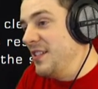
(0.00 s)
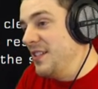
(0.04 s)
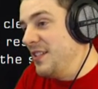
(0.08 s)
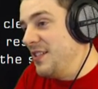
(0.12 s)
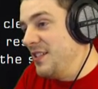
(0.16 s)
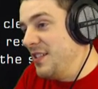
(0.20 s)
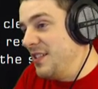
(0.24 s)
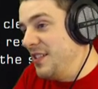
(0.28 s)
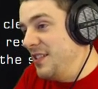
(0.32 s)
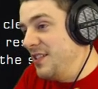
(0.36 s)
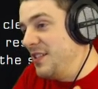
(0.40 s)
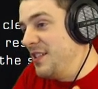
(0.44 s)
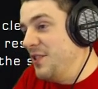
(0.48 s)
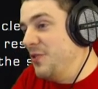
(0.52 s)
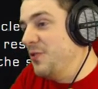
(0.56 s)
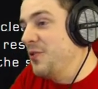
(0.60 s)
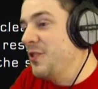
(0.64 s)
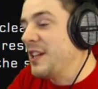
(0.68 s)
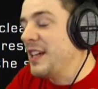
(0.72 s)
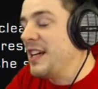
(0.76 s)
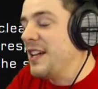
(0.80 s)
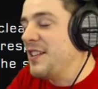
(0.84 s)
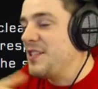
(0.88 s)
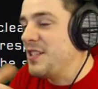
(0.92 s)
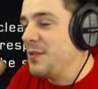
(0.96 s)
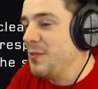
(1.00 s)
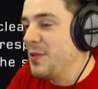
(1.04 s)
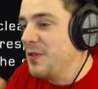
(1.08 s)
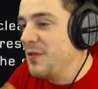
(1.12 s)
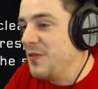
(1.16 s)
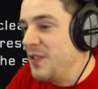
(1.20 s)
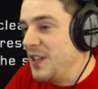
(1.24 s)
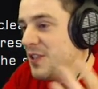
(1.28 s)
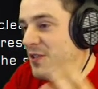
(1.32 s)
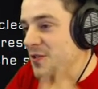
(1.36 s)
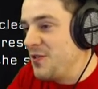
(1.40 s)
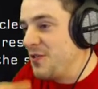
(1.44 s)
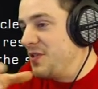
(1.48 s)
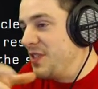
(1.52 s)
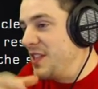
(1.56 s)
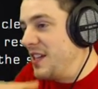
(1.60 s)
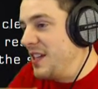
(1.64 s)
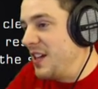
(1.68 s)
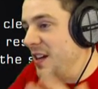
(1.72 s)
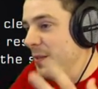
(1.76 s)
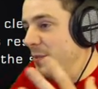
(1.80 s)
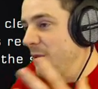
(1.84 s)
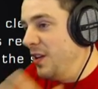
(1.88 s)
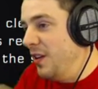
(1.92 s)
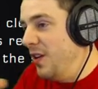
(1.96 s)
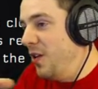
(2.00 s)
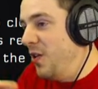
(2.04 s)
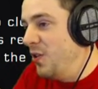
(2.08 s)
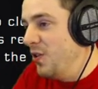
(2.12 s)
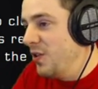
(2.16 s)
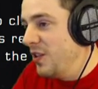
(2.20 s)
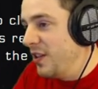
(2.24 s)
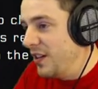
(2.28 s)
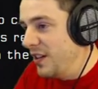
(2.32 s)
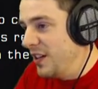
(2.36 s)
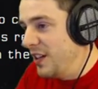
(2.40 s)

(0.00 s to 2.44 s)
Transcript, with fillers: still going to get some of the features that come along